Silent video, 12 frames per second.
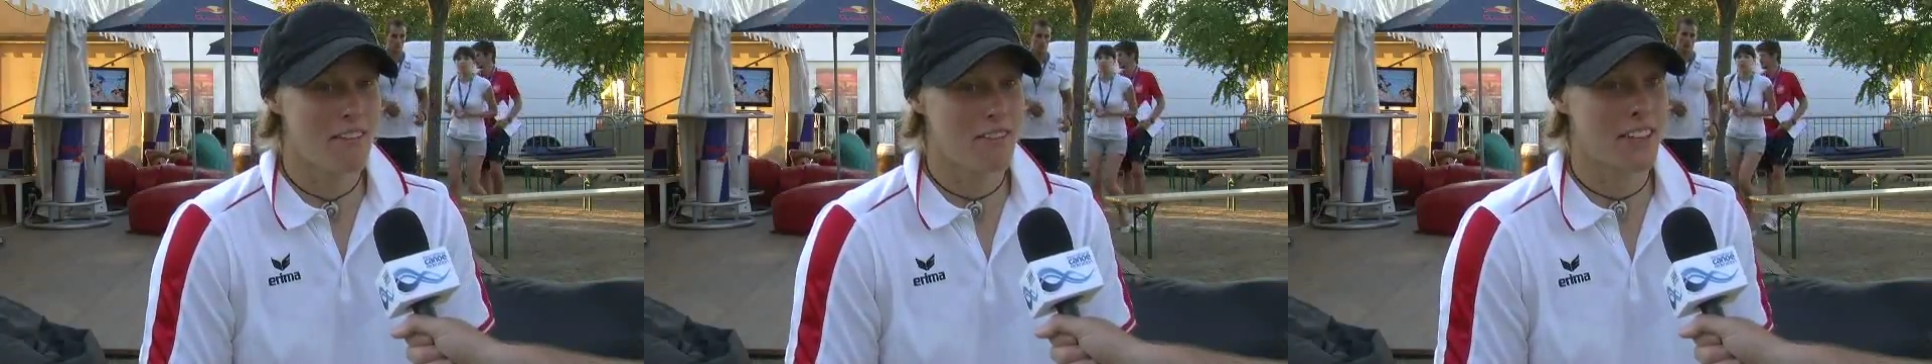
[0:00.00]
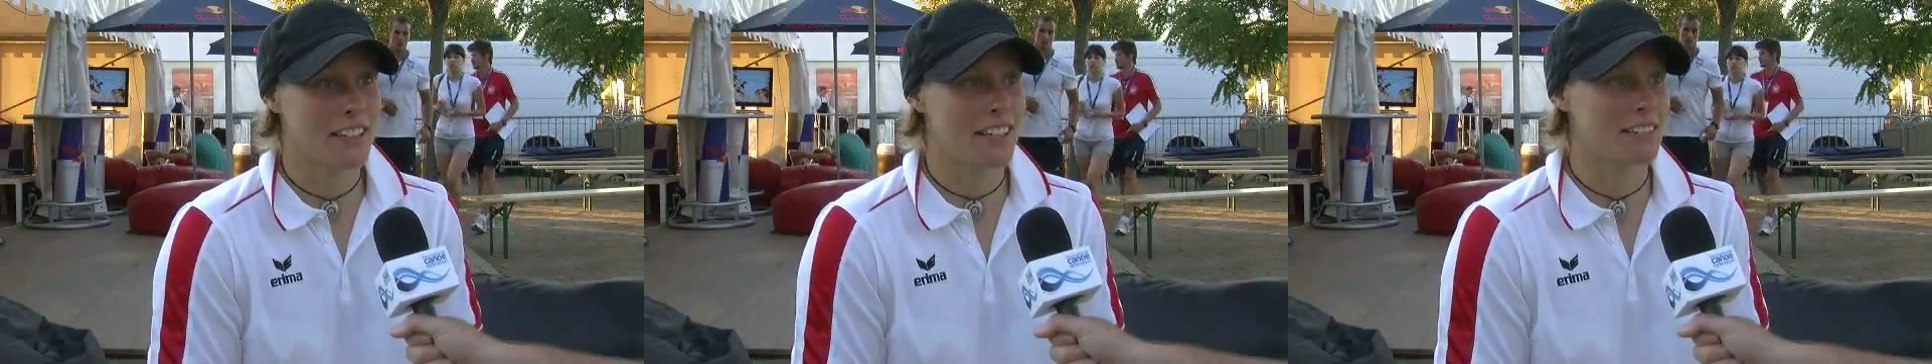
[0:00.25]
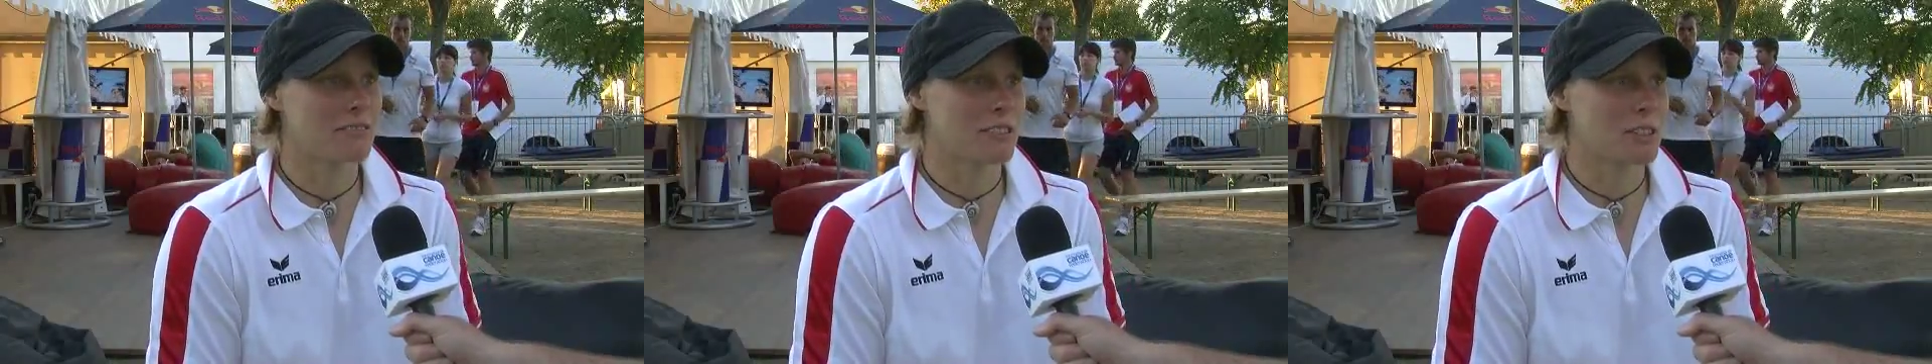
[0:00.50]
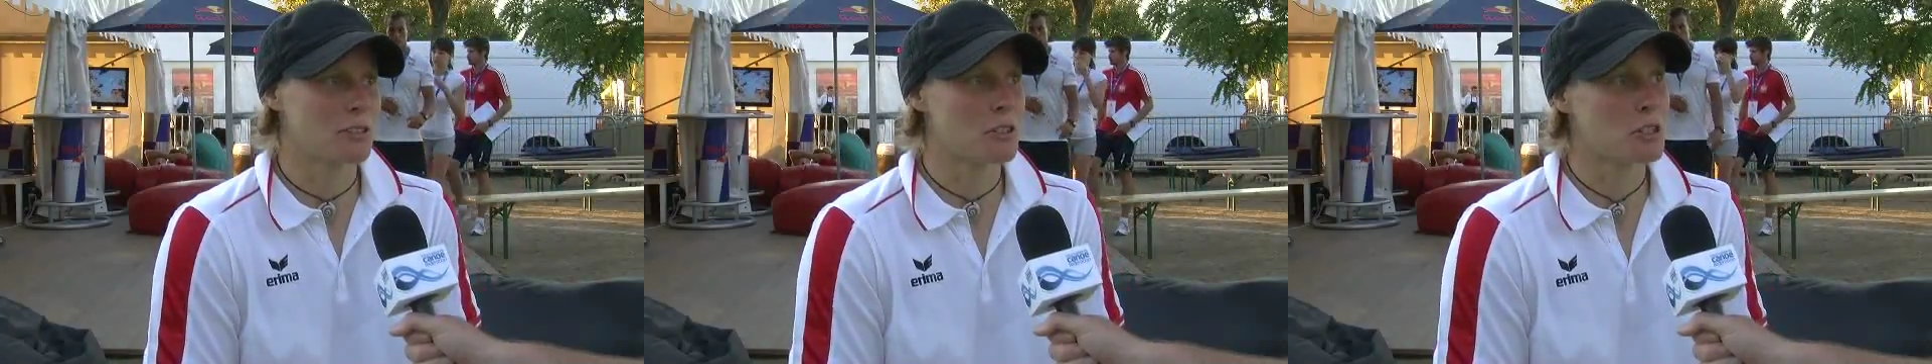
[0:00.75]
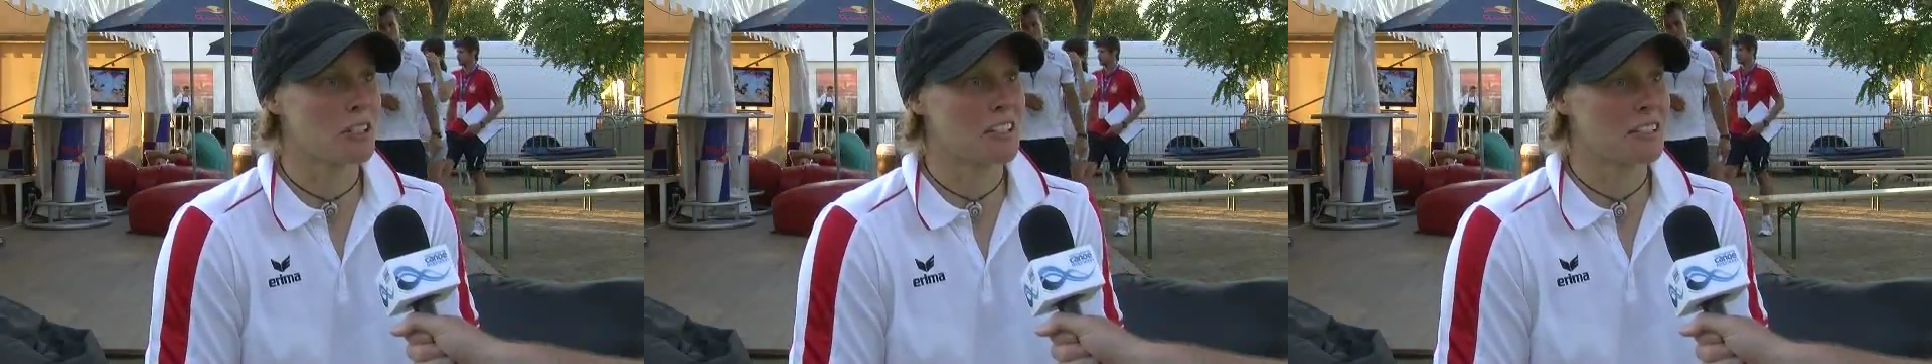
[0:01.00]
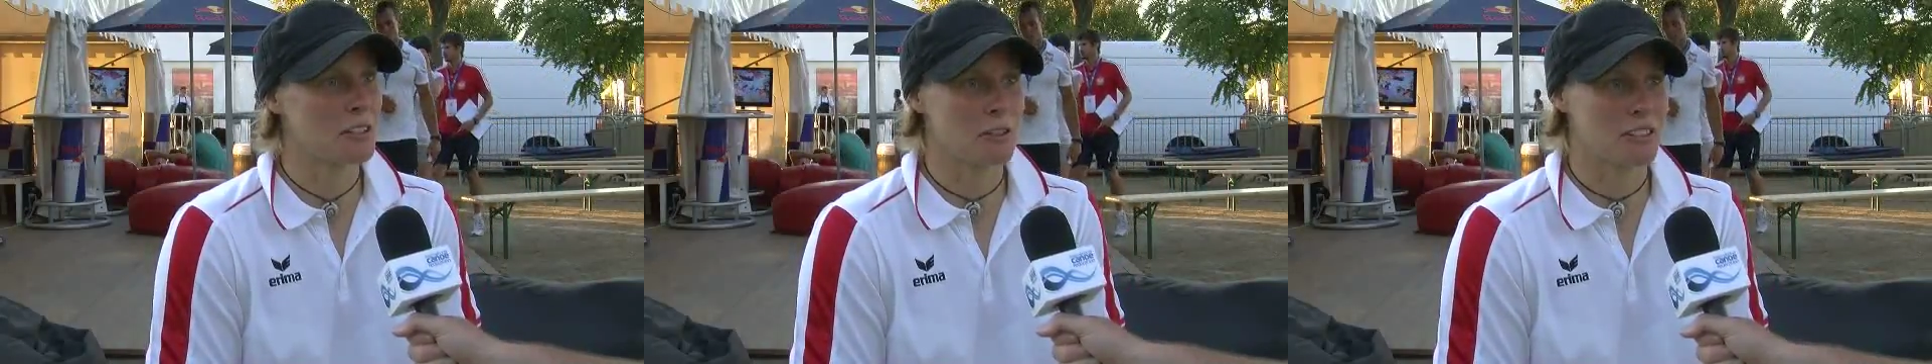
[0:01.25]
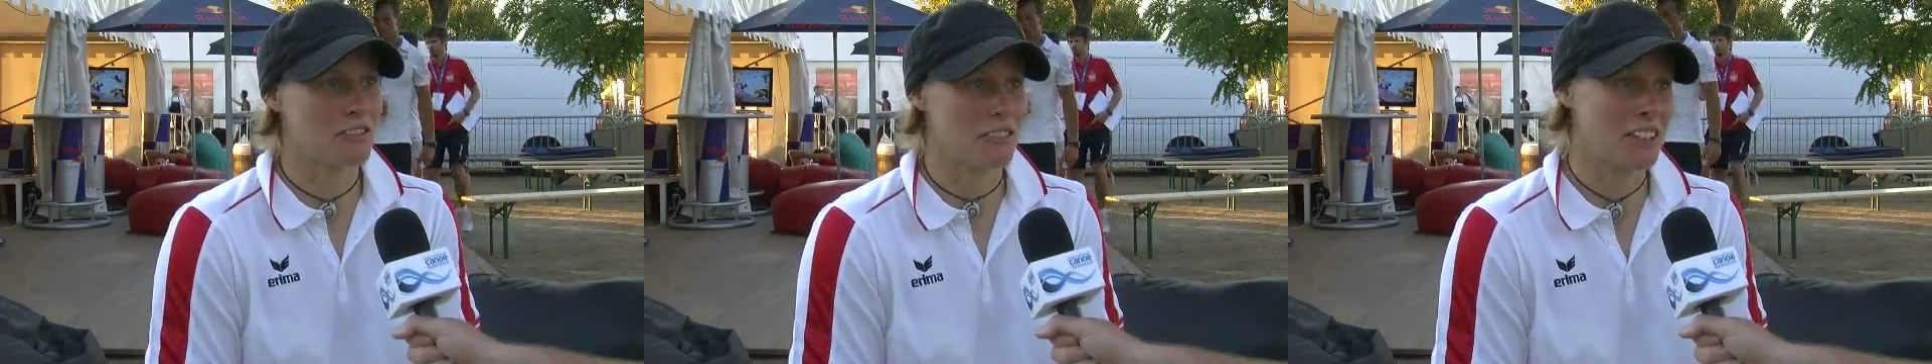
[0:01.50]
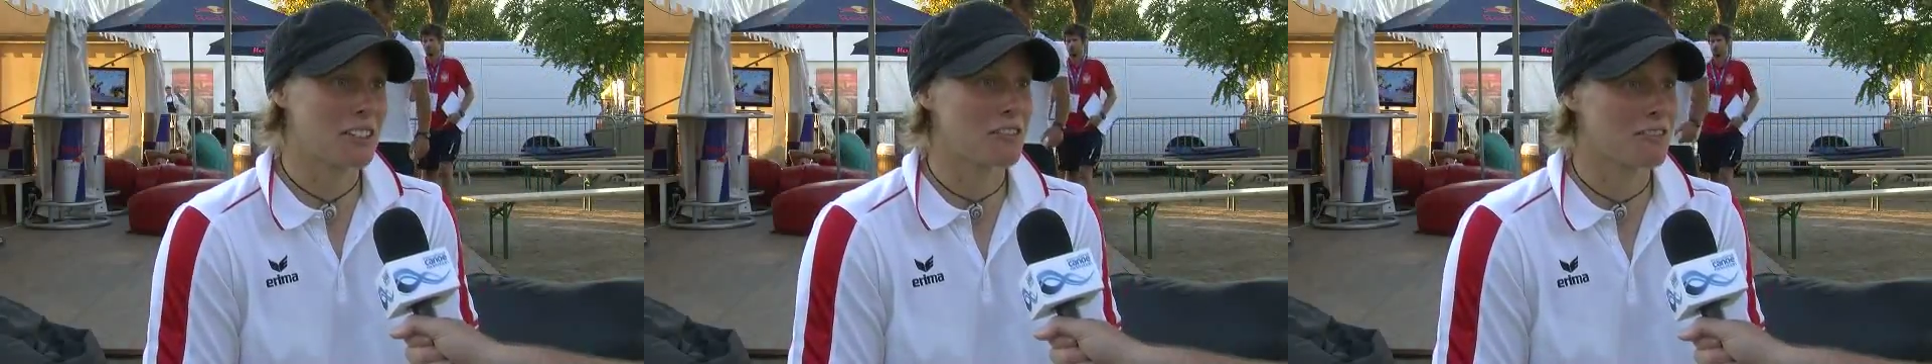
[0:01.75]
think that you usually don't
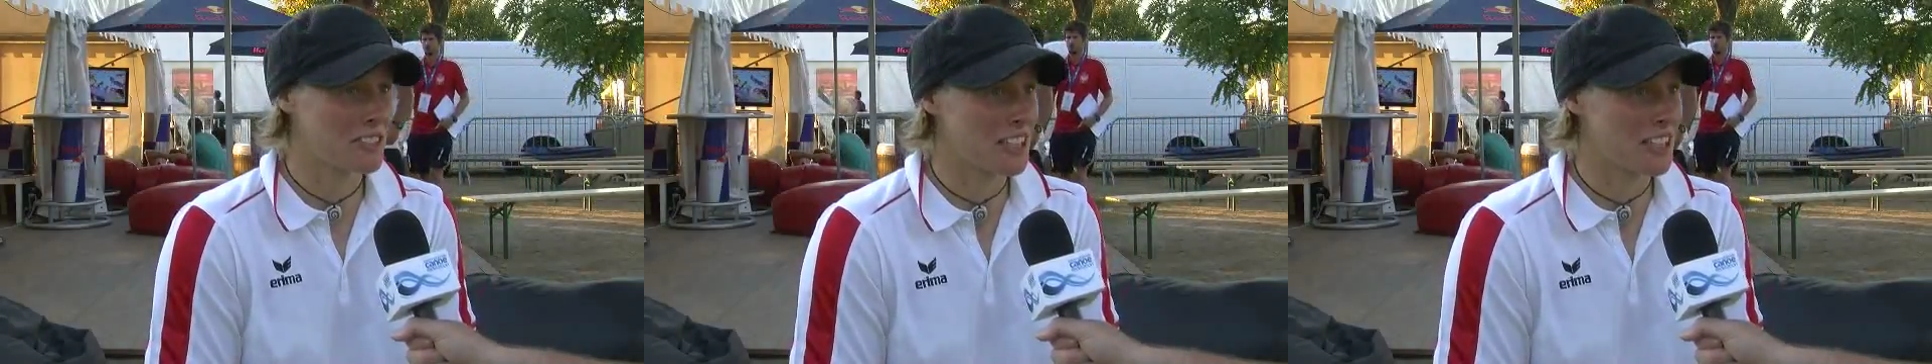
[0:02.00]
defend your